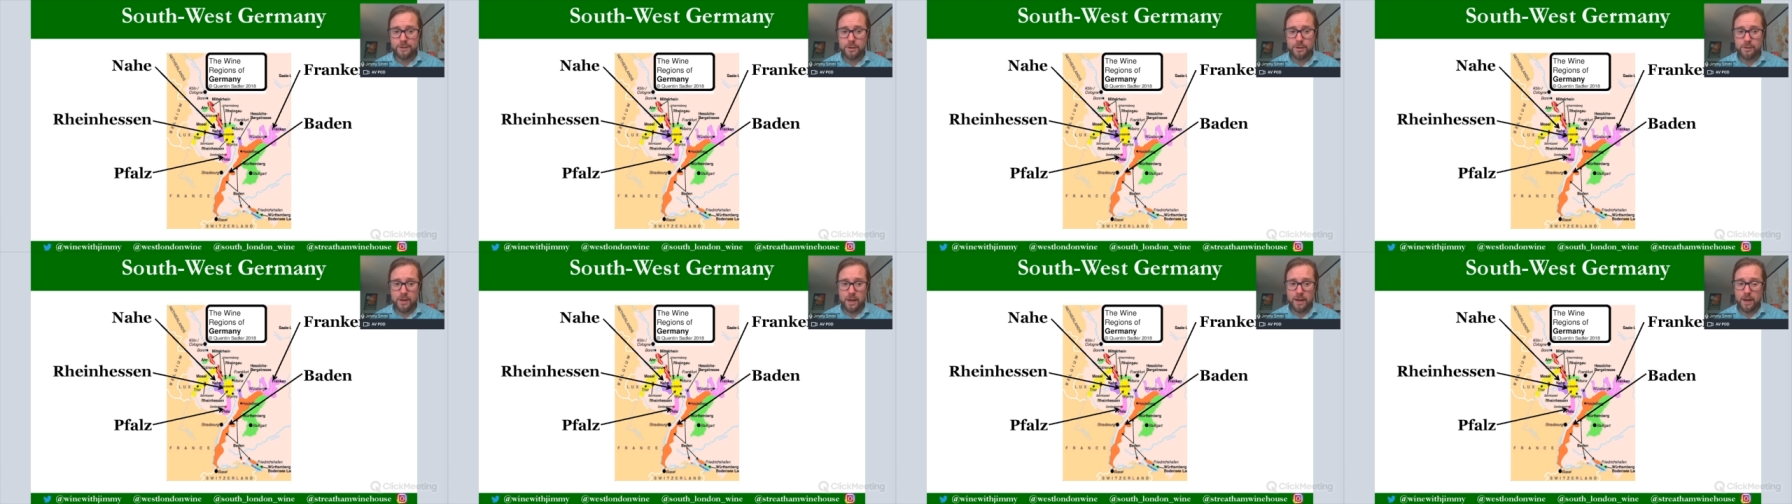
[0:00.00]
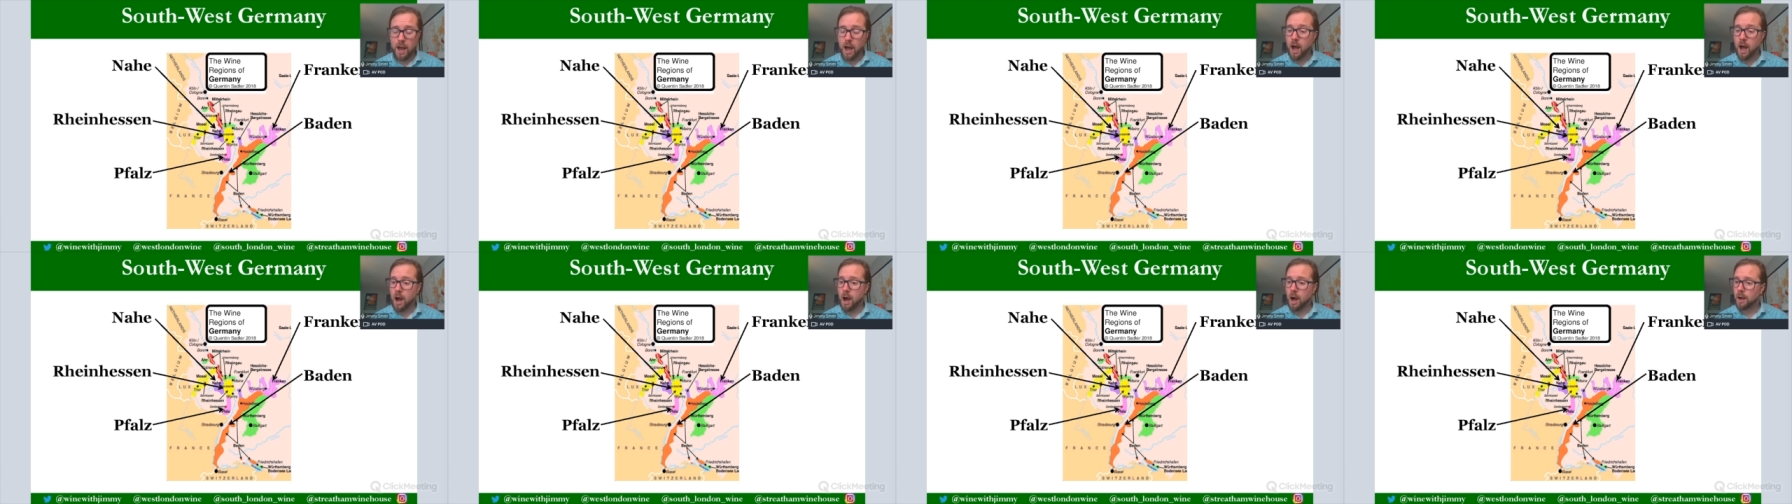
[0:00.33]
So
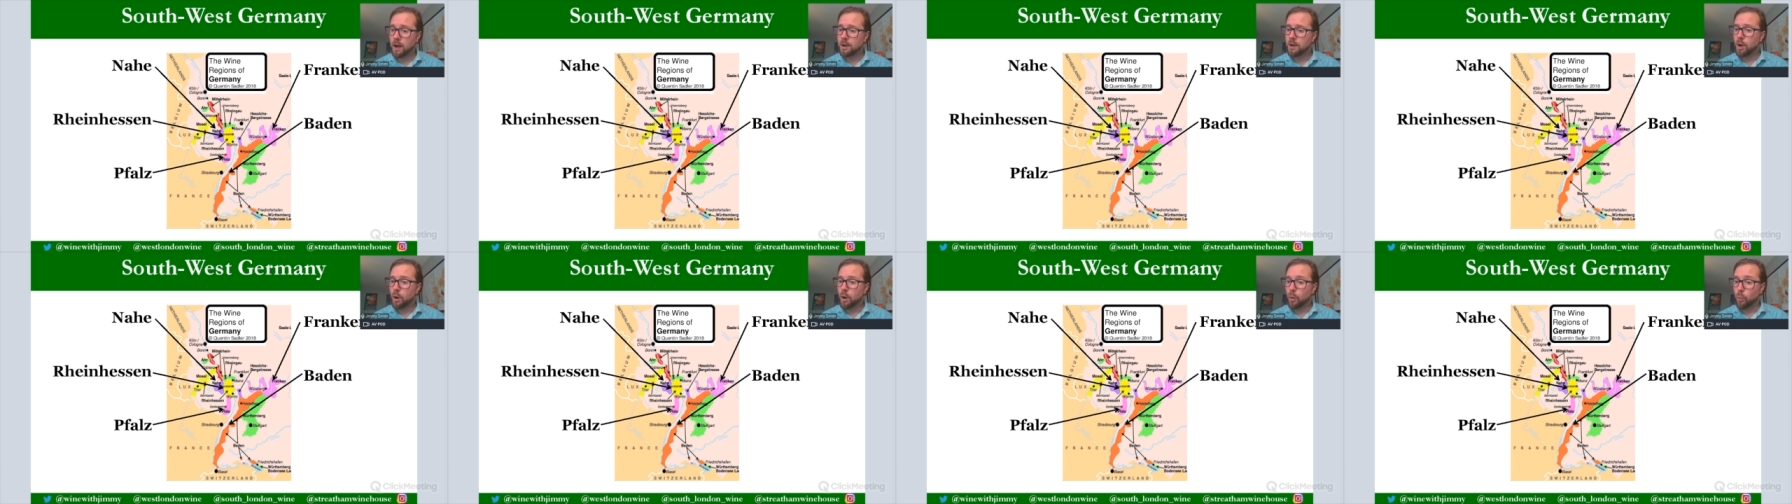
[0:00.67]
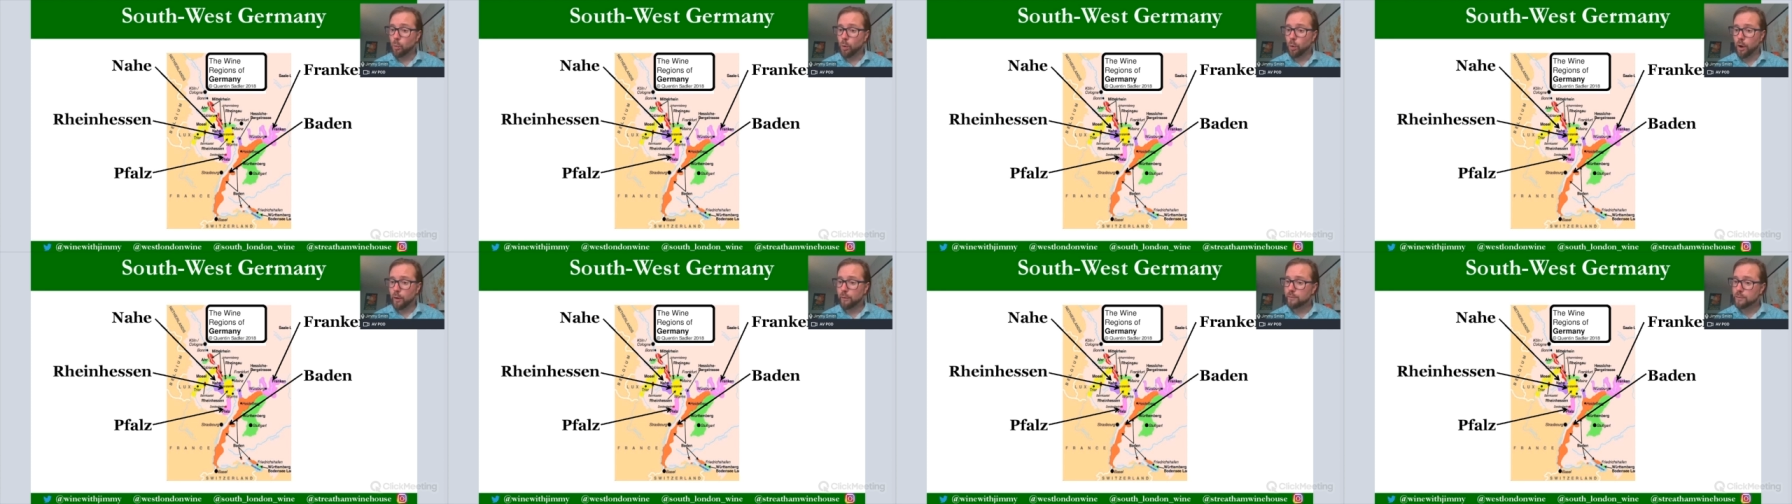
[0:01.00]
they are
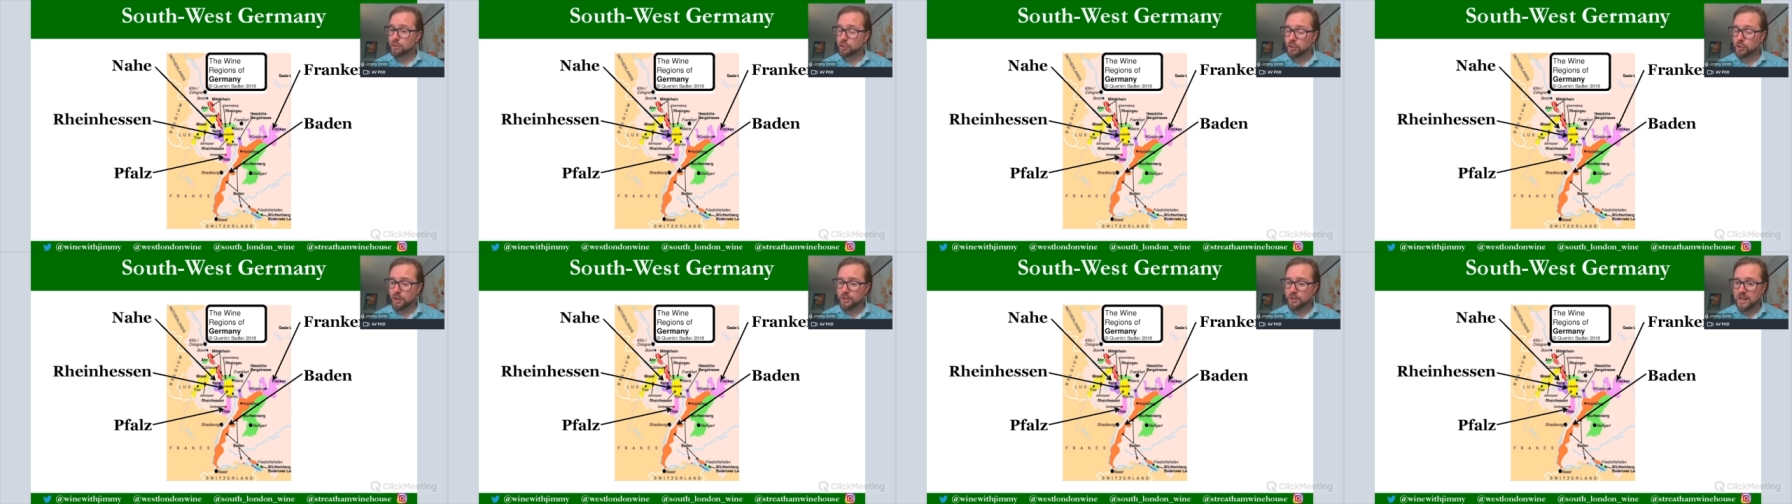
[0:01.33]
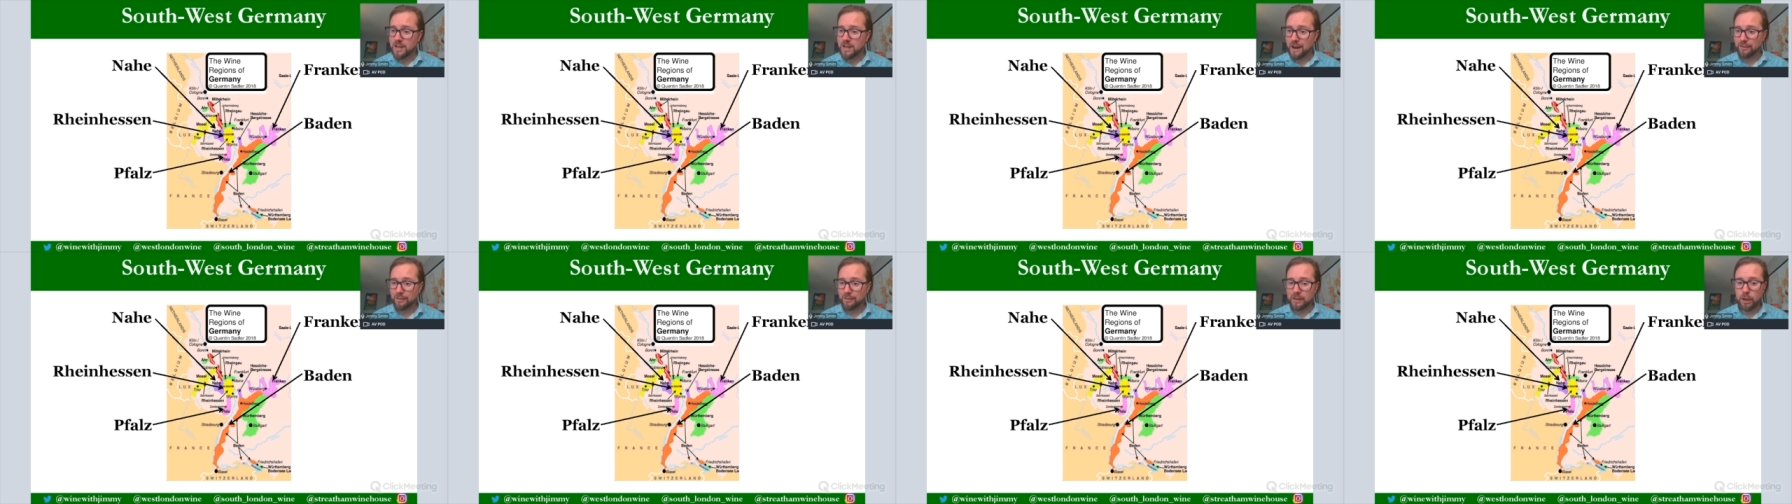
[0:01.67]
worth
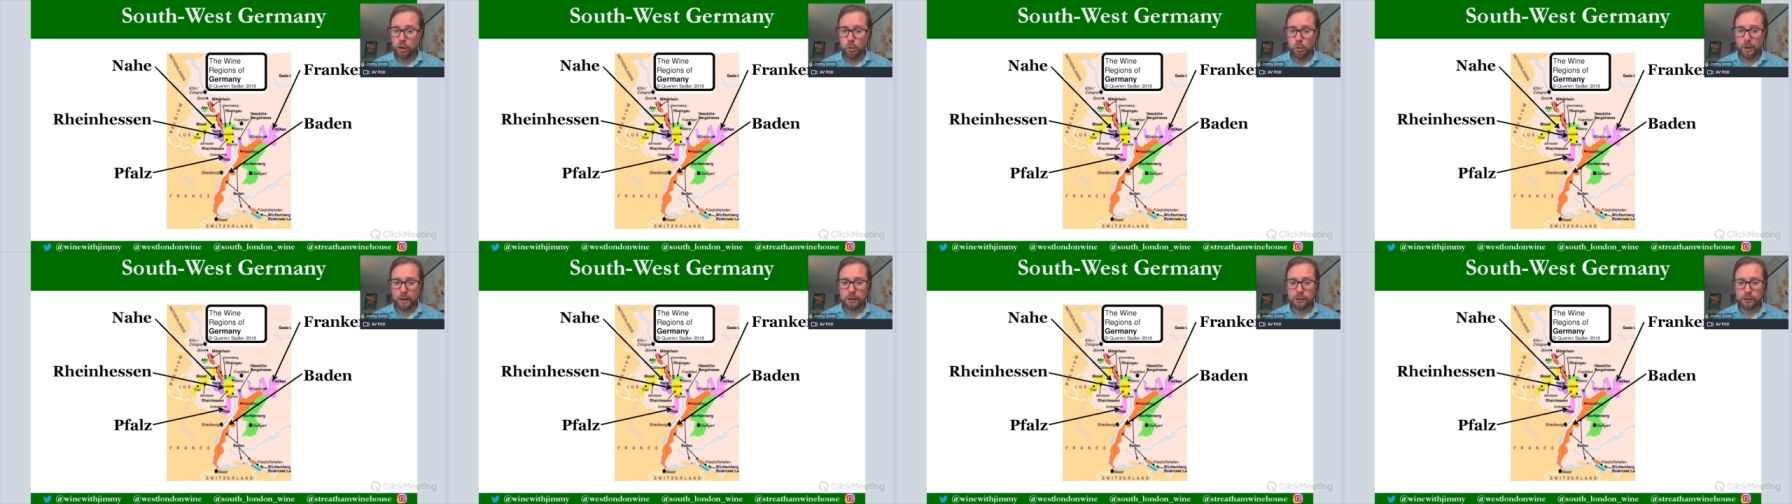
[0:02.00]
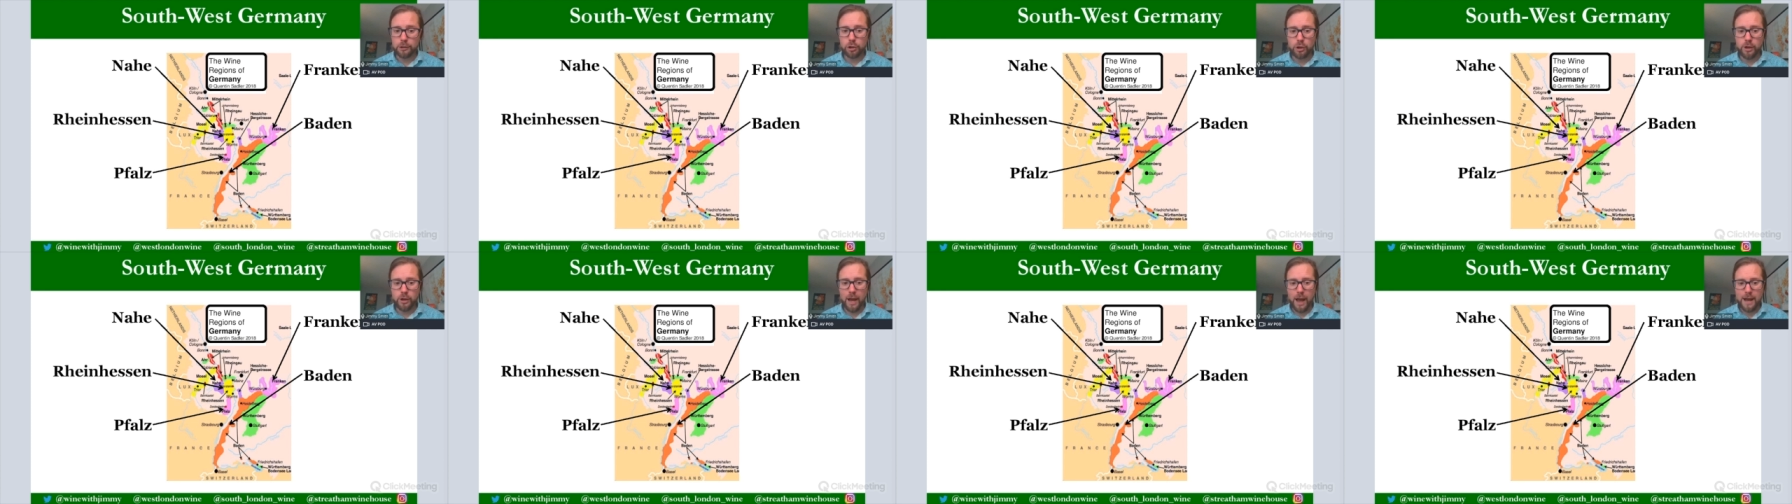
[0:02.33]
just having a quick
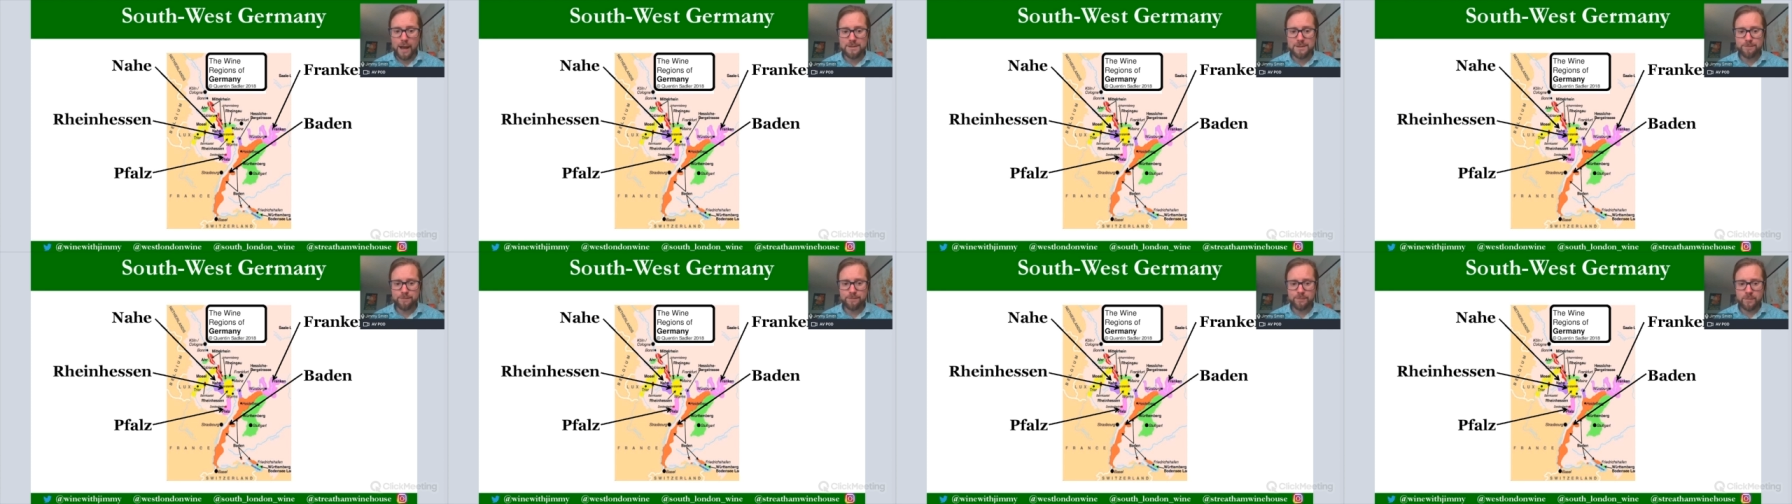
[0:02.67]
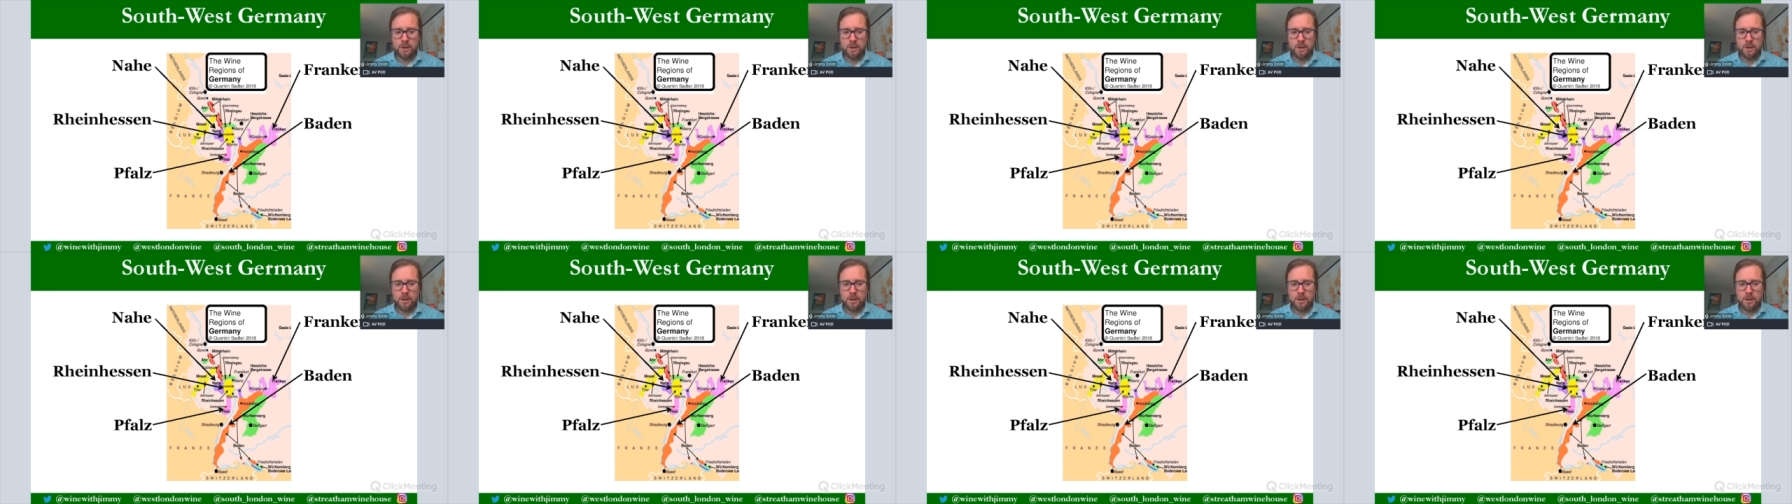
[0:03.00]
look at.